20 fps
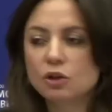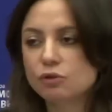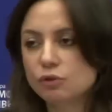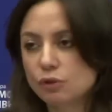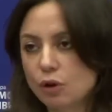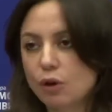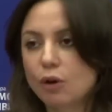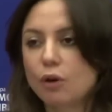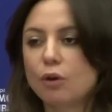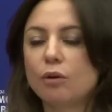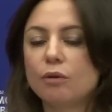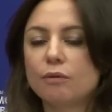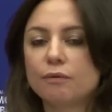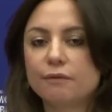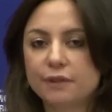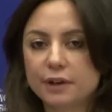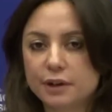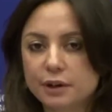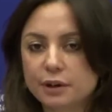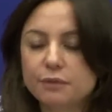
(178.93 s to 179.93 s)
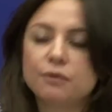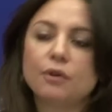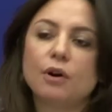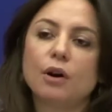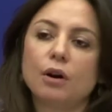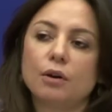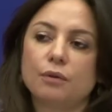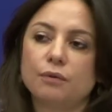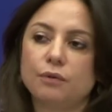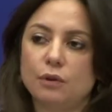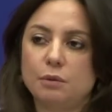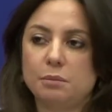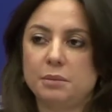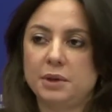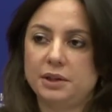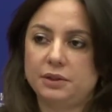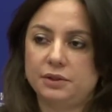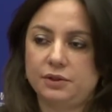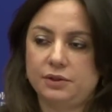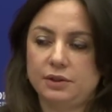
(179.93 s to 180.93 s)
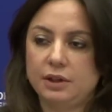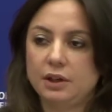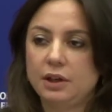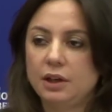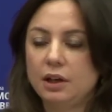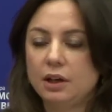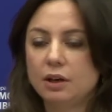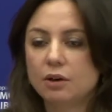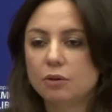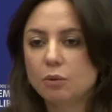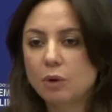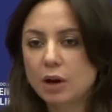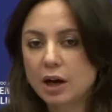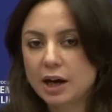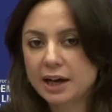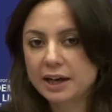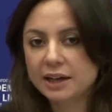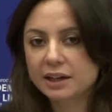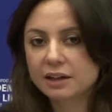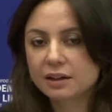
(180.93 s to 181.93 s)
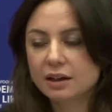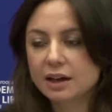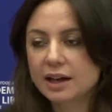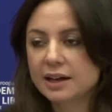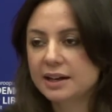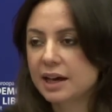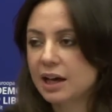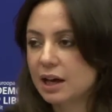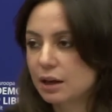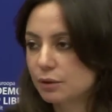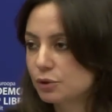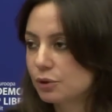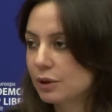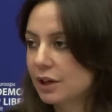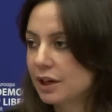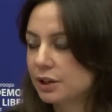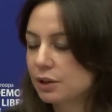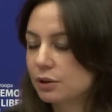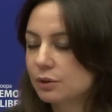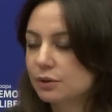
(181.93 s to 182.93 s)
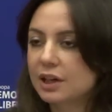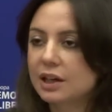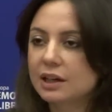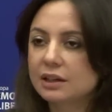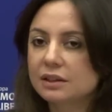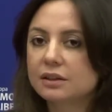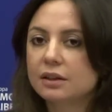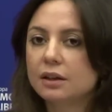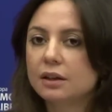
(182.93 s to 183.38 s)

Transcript: No, very far from it. Why? And how do I know that?